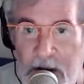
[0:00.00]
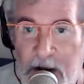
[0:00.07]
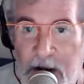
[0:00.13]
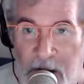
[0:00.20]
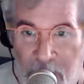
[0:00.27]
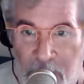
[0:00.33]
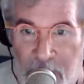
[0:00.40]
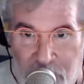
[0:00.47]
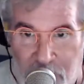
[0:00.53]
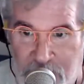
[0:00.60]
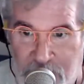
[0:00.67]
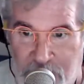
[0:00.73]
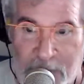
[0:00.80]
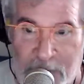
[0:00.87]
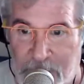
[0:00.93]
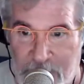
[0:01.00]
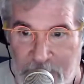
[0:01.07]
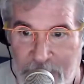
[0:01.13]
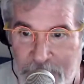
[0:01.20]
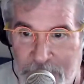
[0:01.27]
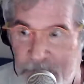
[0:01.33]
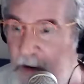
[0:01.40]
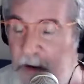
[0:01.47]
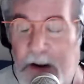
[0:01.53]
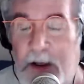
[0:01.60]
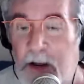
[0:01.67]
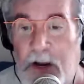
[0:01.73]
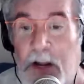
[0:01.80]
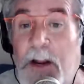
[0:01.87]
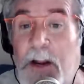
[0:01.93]
in every dealer,
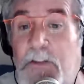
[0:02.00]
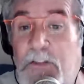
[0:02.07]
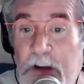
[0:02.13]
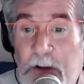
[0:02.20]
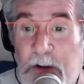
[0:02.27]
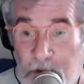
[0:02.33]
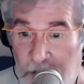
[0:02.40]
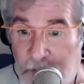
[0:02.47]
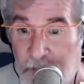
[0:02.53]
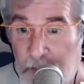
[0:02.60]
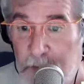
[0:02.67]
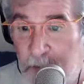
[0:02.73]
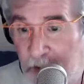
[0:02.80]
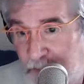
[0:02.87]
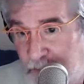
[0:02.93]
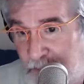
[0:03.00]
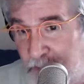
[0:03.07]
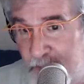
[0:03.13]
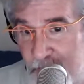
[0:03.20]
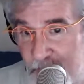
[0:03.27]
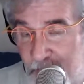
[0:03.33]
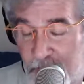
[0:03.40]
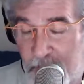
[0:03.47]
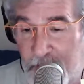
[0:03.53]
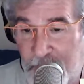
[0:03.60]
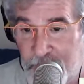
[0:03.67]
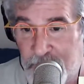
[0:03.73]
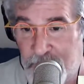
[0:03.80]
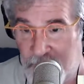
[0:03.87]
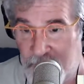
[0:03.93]
in a dealer in every major city in the United
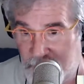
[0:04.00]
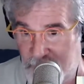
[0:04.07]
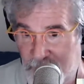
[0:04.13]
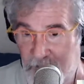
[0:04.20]
States.